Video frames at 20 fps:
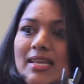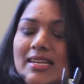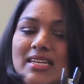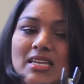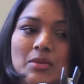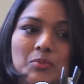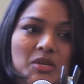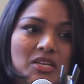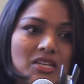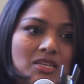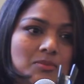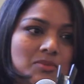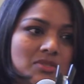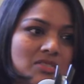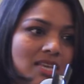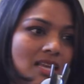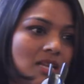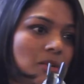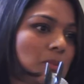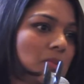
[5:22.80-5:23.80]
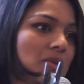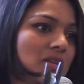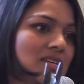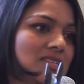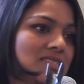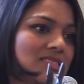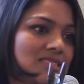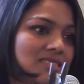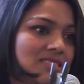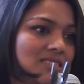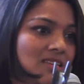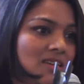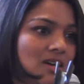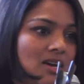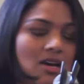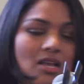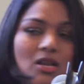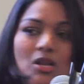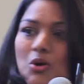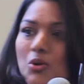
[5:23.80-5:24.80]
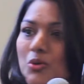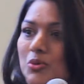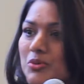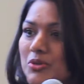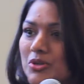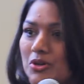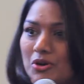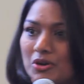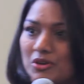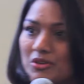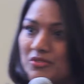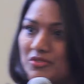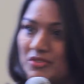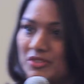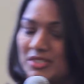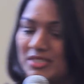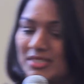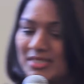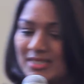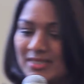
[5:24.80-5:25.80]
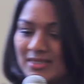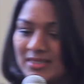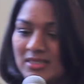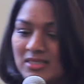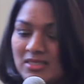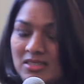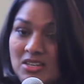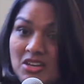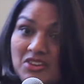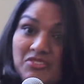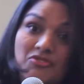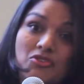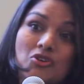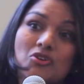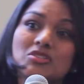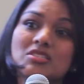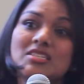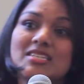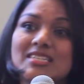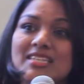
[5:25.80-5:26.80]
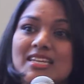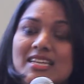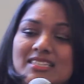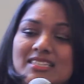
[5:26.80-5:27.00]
and he becomes helpless, alone, orphan. Of course, he